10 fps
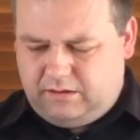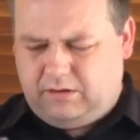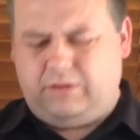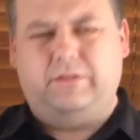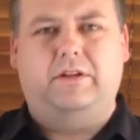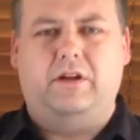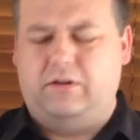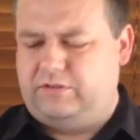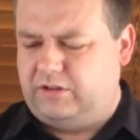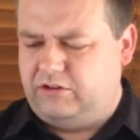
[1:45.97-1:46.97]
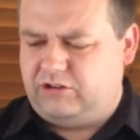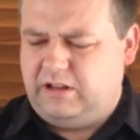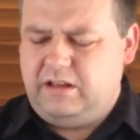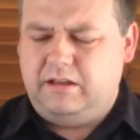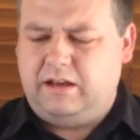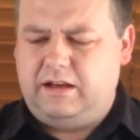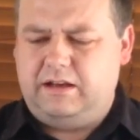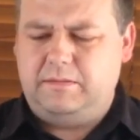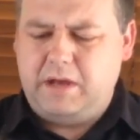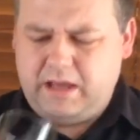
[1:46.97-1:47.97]
A lot on the nose initially,
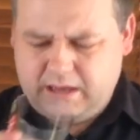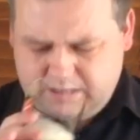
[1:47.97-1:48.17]
a